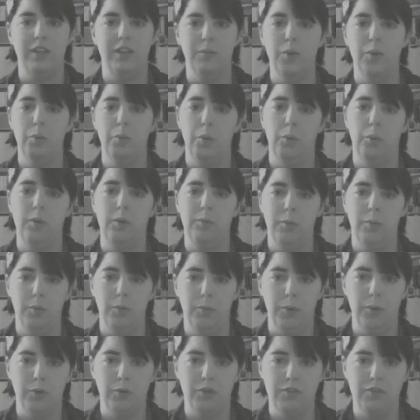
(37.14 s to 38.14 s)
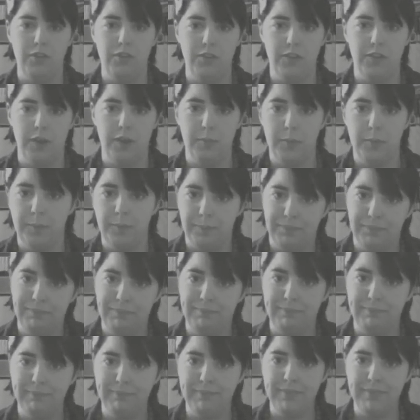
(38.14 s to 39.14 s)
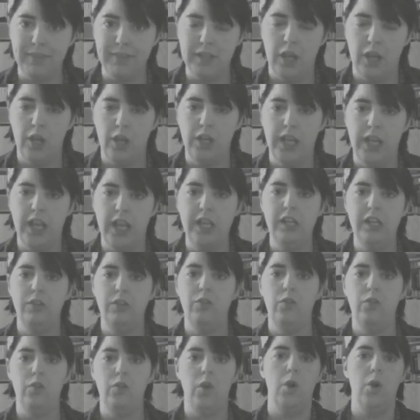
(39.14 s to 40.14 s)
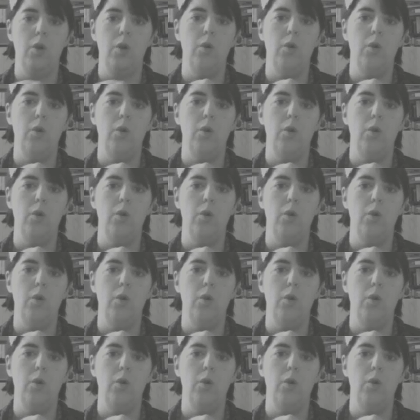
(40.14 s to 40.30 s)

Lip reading: them, I'll probably put book reviews up. Okay, so